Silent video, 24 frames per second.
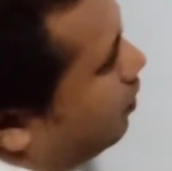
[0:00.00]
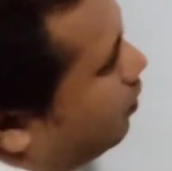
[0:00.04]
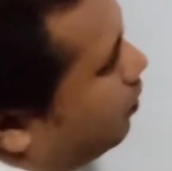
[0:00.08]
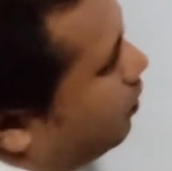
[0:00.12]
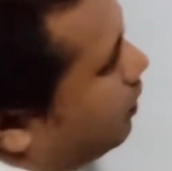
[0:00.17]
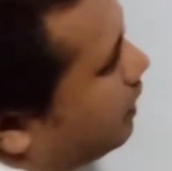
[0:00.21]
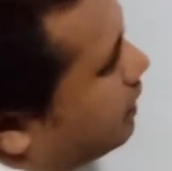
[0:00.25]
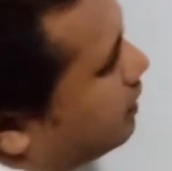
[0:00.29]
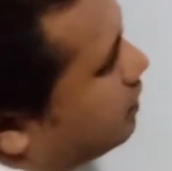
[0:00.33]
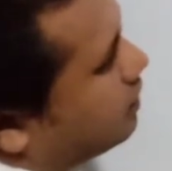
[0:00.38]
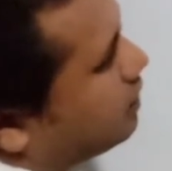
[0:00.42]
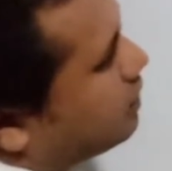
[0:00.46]

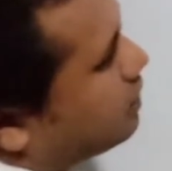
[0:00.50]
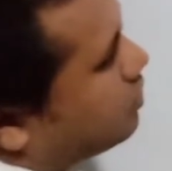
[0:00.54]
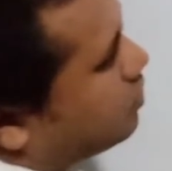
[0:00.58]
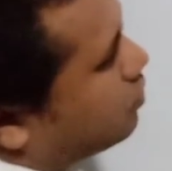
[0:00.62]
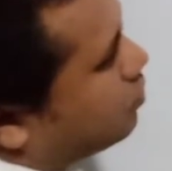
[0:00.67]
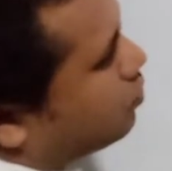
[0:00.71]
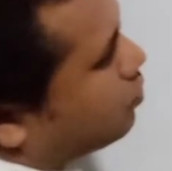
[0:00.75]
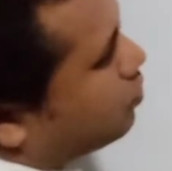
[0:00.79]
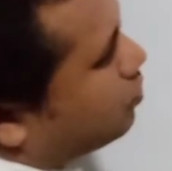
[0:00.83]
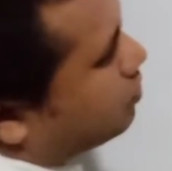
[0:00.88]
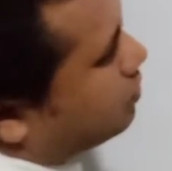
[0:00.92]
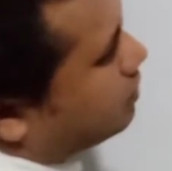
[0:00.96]
When
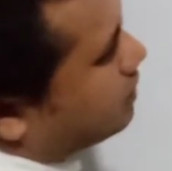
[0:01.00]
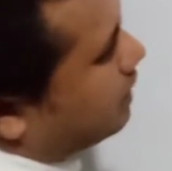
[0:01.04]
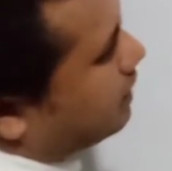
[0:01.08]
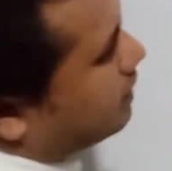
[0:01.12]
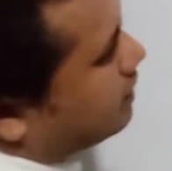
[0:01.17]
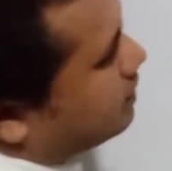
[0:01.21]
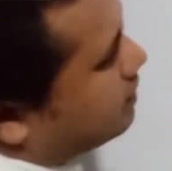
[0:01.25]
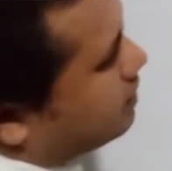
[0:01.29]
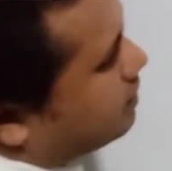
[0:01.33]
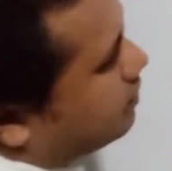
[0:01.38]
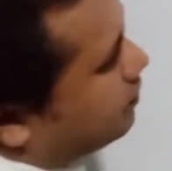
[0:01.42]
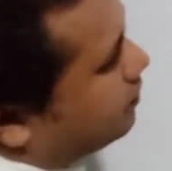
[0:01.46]
these two sign
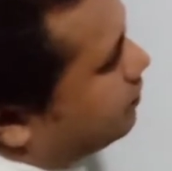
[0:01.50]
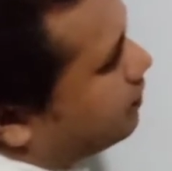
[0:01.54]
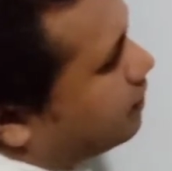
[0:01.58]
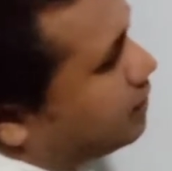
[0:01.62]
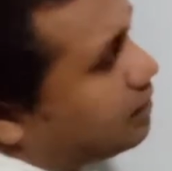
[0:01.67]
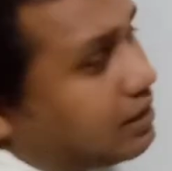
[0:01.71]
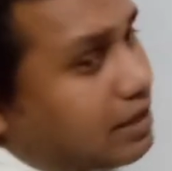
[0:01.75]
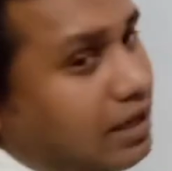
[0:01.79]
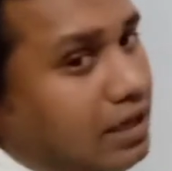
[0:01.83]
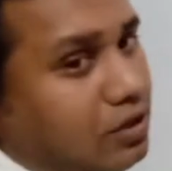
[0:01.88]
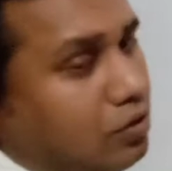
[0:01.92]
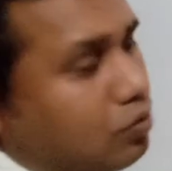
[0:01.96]
is
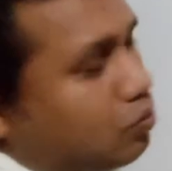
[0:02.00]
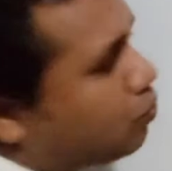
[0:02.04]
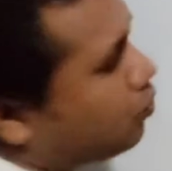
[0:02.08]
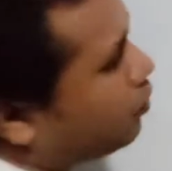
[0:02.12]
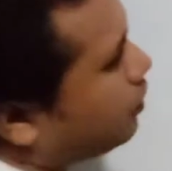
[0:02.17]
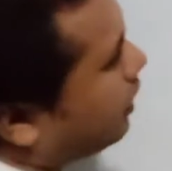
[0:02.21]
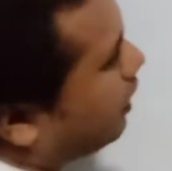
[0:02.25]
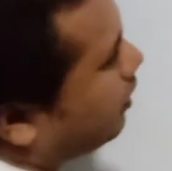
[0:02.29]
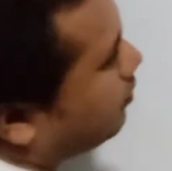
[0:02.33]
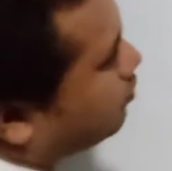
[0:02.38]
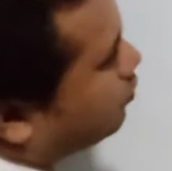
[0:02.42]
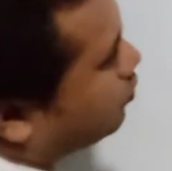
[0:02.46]
different, then
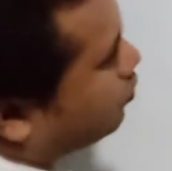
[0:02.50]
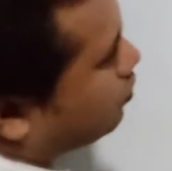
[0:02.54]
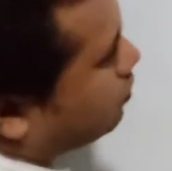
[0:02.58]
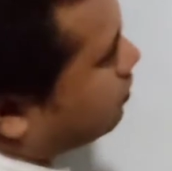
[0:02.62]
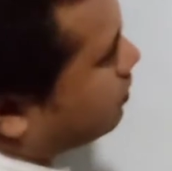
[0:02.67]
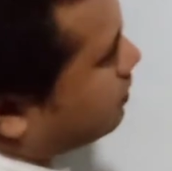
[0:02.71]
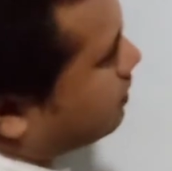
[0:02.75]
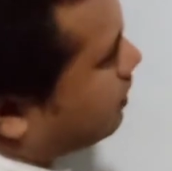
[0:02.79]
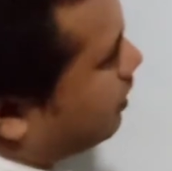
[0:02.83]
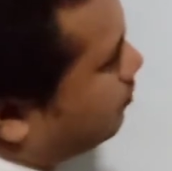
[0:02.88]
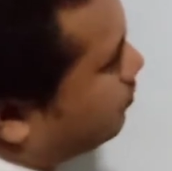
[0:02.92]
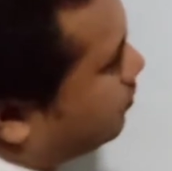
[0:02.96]
we have to
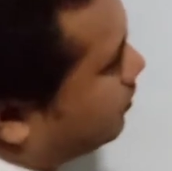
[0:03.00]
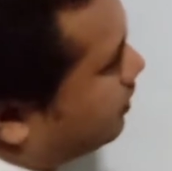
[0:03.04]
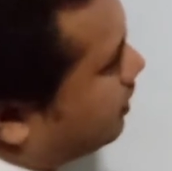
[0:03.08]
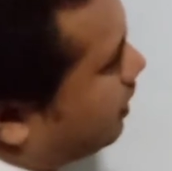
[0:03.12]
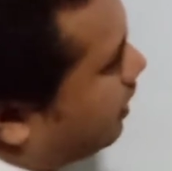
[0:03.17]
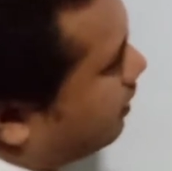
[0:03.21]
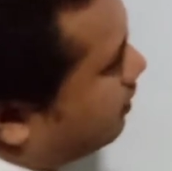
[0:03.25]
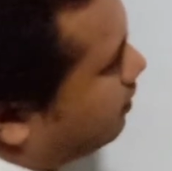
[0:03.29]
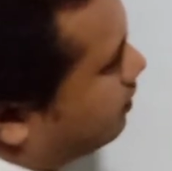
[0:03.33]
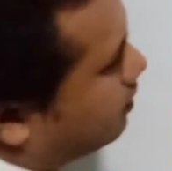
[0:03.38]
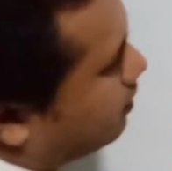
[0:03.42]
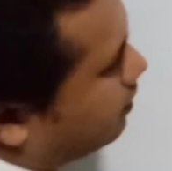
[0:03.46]

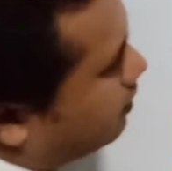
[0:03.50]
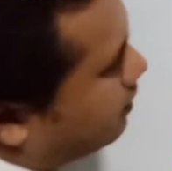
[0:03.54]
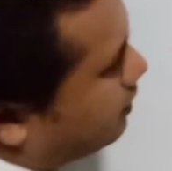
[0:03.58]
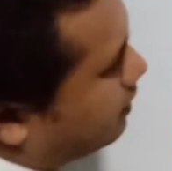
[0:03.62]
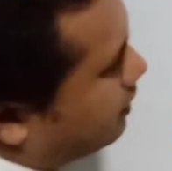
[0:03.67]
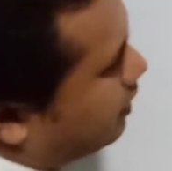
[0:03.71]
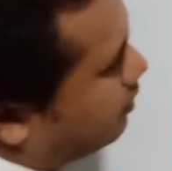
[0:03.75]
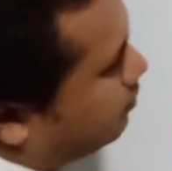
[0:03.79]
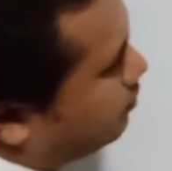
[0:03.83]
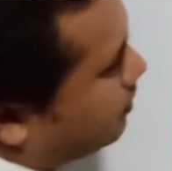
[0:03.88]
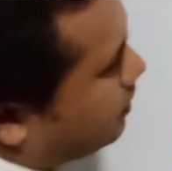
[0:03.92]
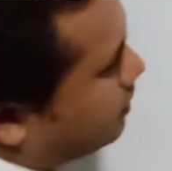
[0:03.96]
subtract.
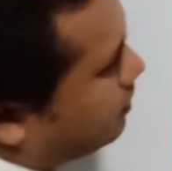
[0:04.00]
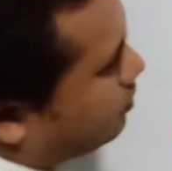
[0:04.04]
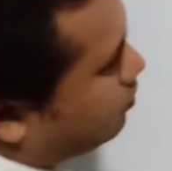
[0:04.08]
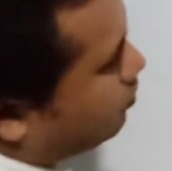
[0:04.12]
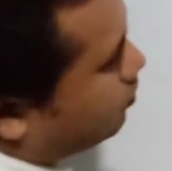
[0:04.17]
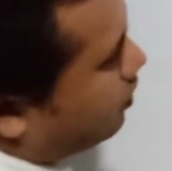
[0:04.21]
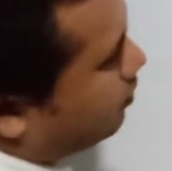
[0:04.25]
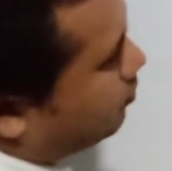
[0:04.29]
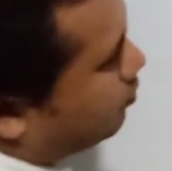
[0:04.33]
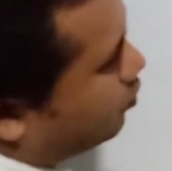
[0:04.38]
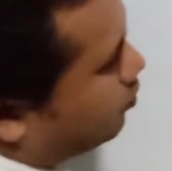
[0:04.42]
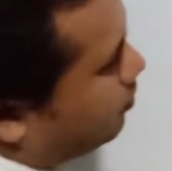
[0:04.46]
That means
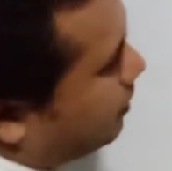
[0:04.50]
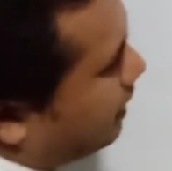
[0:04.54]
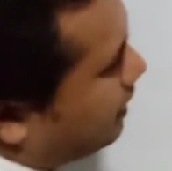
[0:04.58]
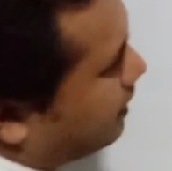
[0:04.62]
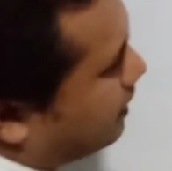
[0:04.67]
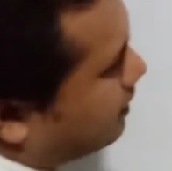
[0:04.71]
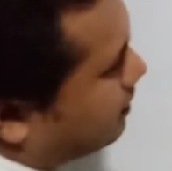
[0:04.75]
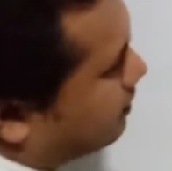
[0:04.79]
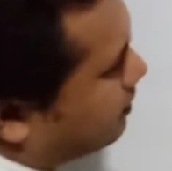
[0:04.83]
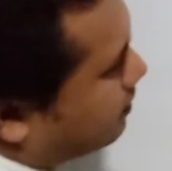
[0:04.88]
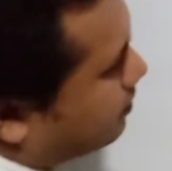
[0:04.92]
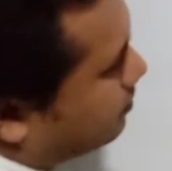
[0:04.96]
we have to
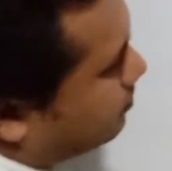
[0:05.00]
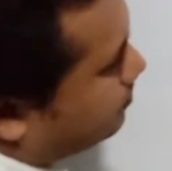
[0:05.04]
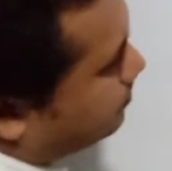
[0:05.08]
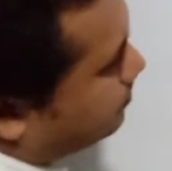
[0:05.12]
minus.